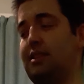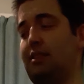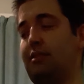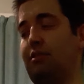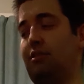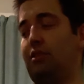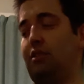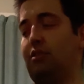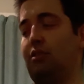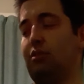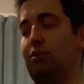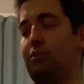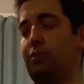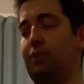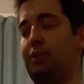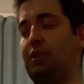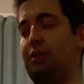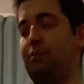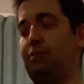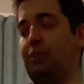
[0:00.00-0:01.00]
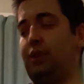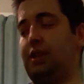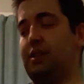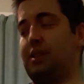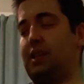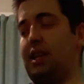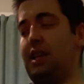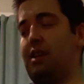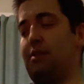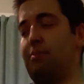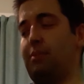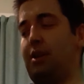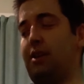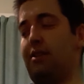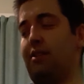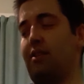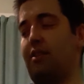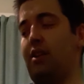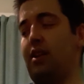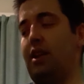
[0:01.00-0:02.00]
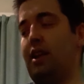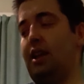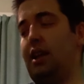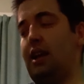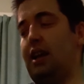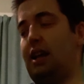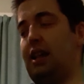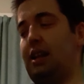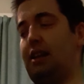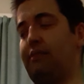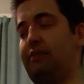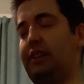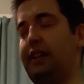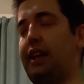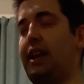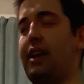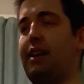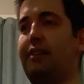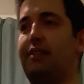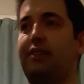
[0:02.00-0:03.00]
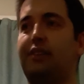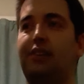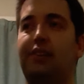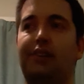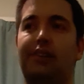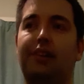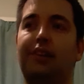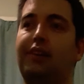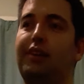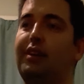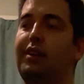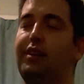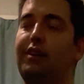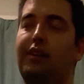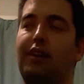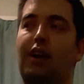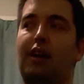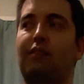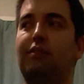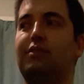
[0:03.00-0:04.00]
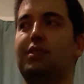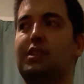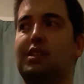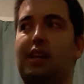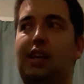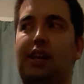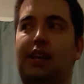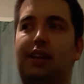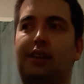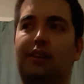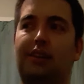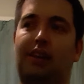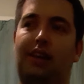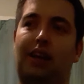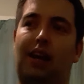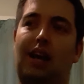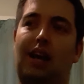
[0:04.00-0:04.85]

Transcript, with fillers: I'm gonna go with we seek him here, eleven to eight. Obviously, it